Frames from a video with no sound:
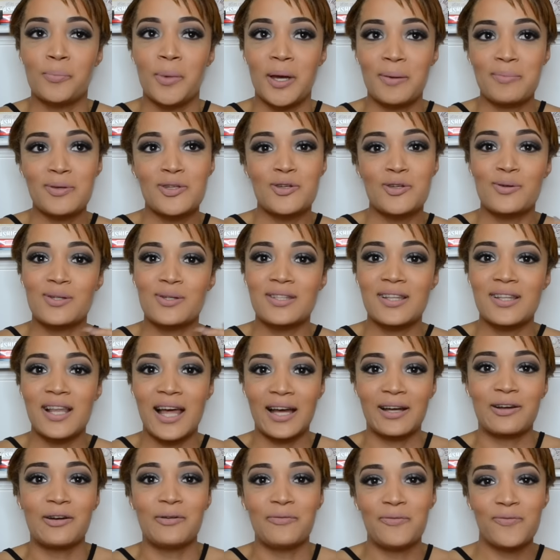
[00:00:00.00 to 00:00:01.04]
maybe do it
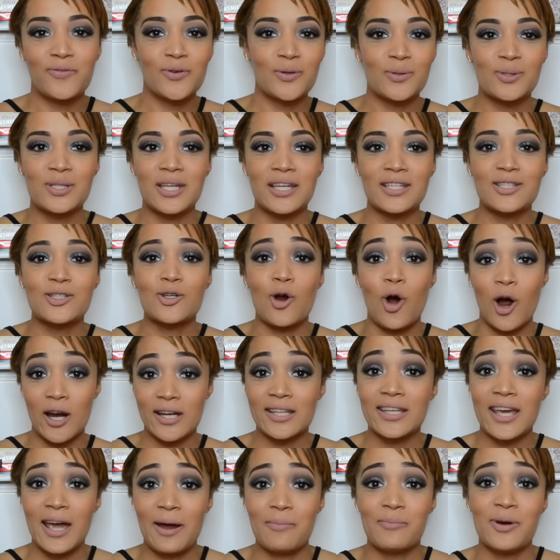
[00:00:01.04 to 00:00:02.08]
like a food test
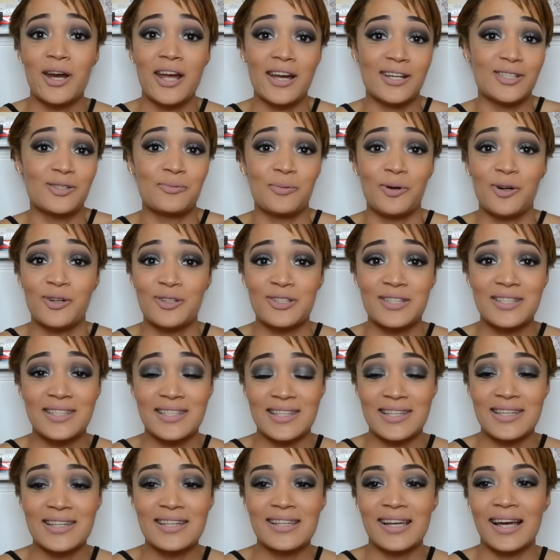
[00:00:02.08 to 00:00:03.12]
on camera as well and
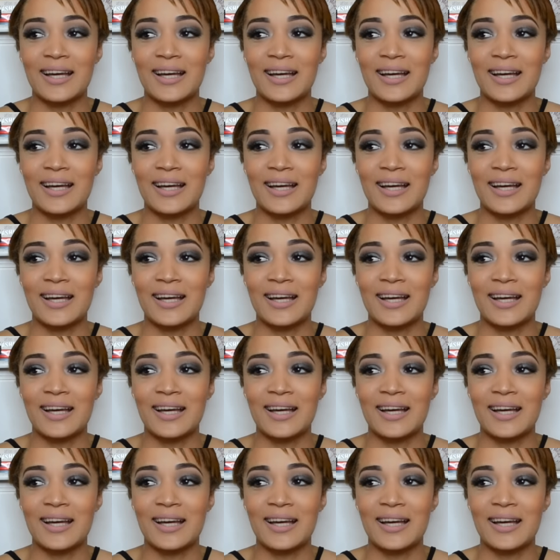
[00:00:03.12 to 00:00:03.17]
see,